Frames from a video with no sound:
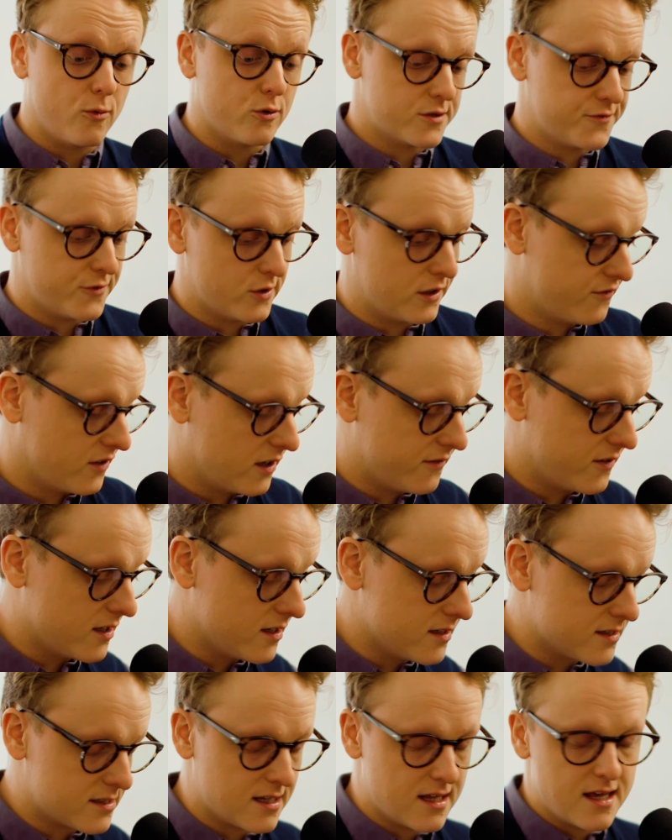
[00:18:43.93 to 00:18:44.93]
watch 45
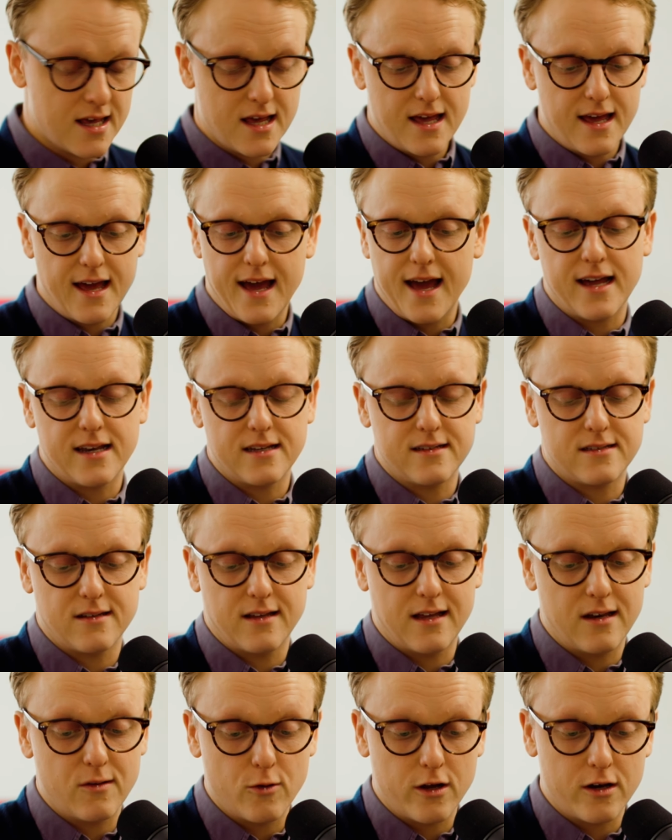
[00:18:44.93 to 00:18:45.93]
Years and
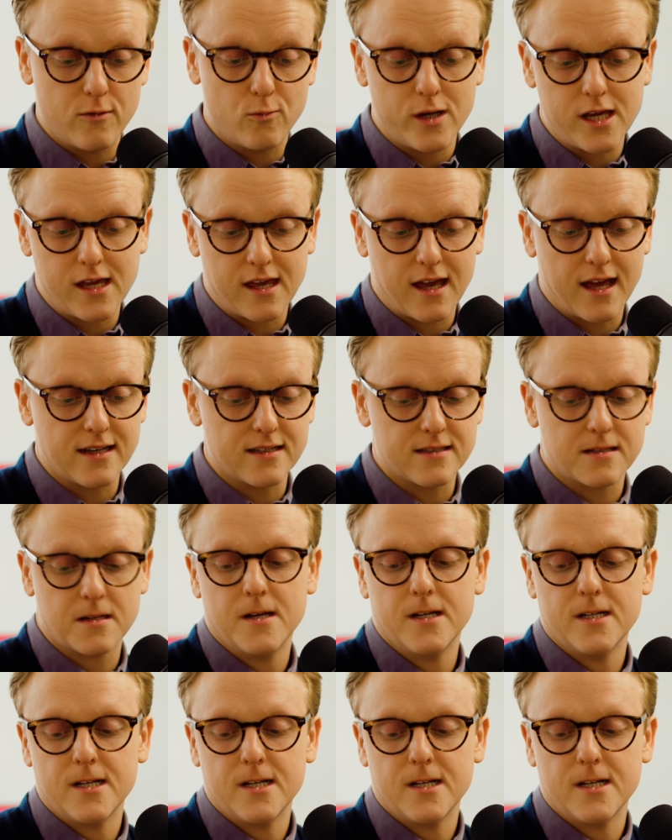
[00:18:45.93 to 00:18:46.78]
Weekend.